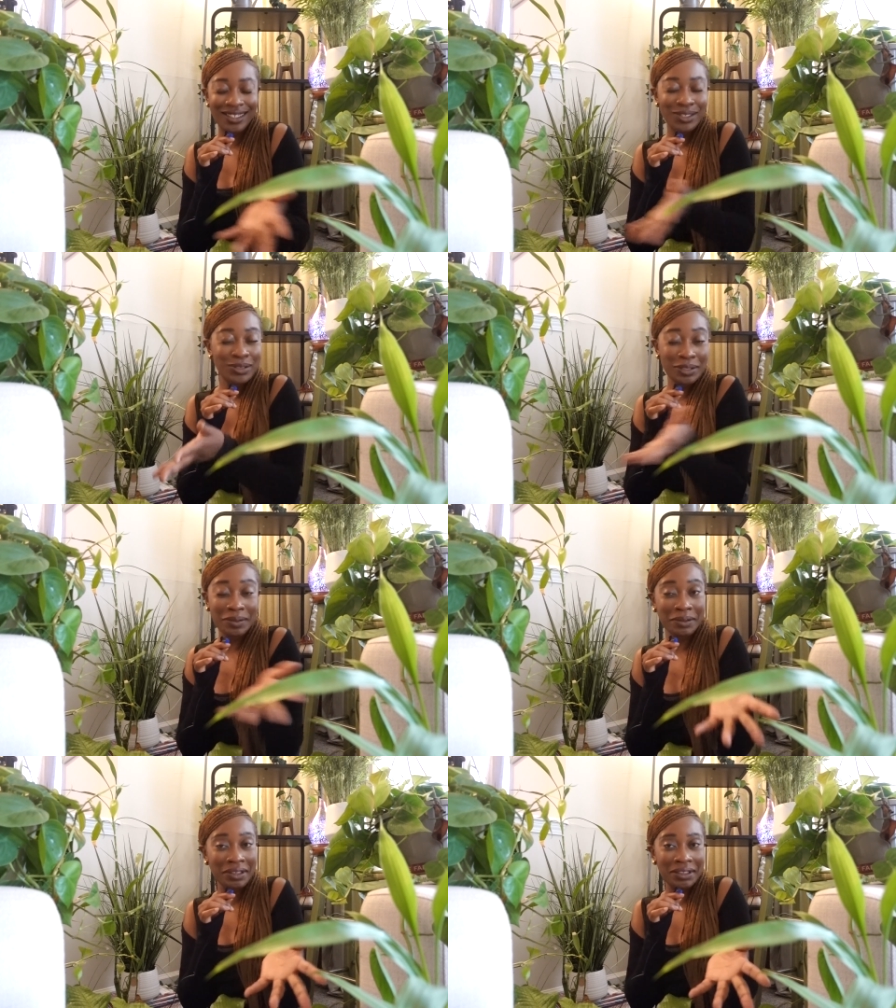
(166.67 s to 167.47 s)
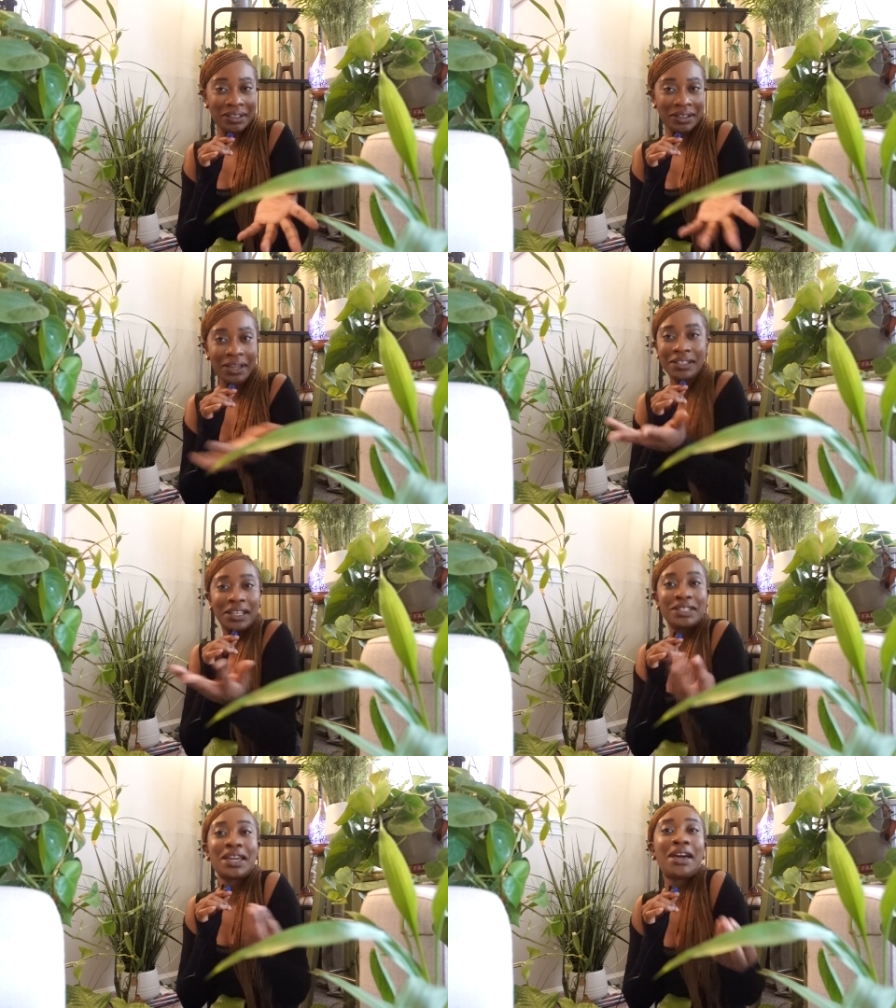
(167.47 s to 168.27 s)
you look so good, I'd
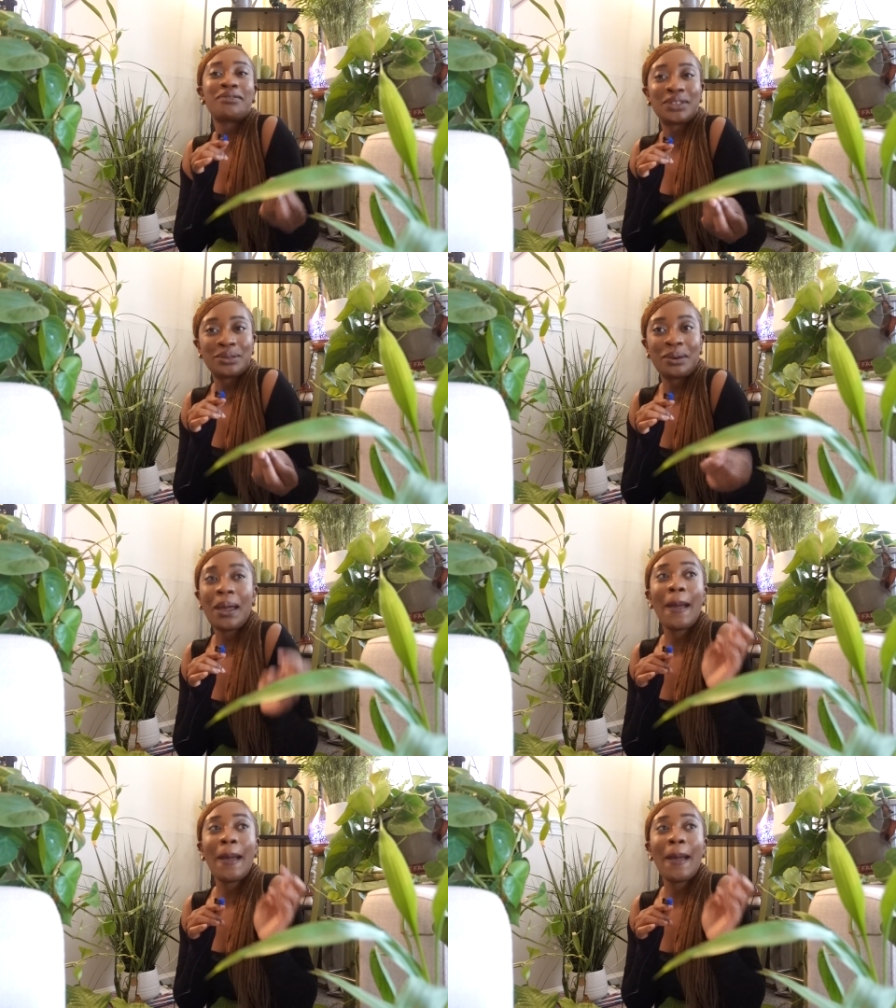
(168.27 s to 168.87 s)
like to have you.